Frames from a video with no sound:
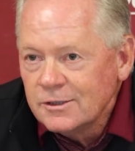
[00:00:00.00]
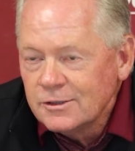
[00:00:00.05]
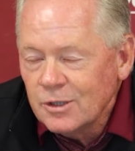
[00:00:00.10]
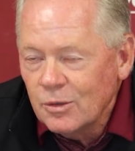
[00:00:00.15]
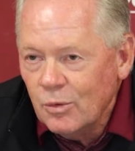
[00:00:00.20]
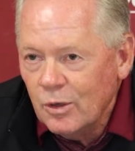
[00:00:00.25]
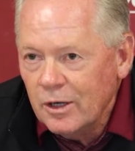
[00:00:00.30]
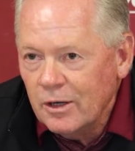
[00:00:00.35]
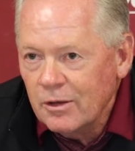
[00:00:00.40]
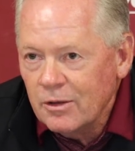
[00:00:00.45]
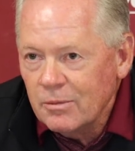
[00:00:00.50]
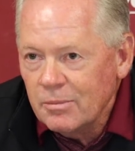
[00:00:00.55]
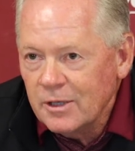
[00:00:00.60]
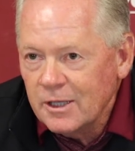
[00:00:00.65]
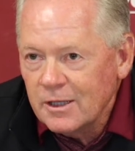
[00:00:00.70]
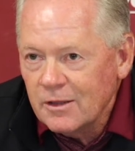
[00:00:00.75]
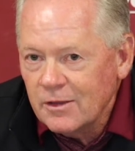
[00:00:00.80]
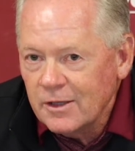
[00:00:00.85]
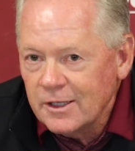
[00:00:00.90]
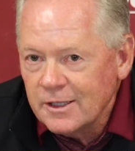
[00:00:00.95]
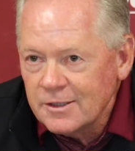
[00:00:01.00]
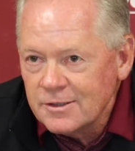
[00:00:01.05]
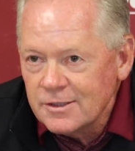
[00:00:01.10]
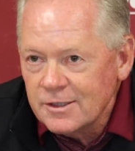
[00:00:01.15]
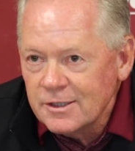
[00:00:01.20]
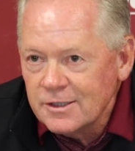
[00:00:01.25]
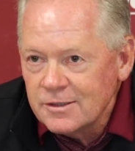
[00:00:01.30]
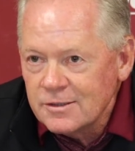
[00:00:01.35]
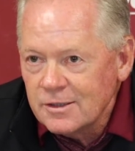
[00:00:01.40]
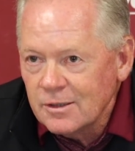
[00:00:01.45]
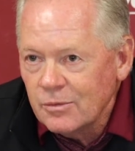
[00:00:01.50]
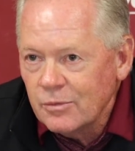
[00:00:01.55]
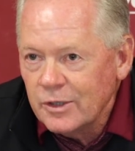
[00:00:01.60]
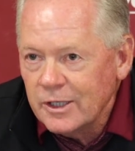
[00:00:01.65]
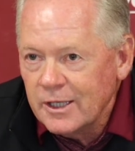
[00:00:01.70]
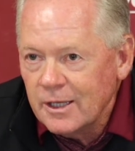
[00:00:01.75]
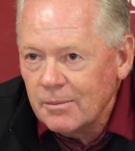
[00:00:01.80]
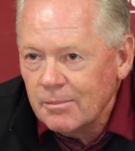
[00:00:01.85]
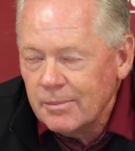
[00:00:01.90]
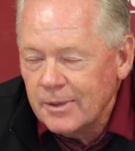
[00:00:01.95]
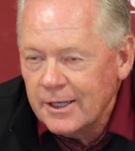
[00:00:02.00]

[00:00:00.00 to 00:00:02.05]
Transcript: So one of the big things is that we get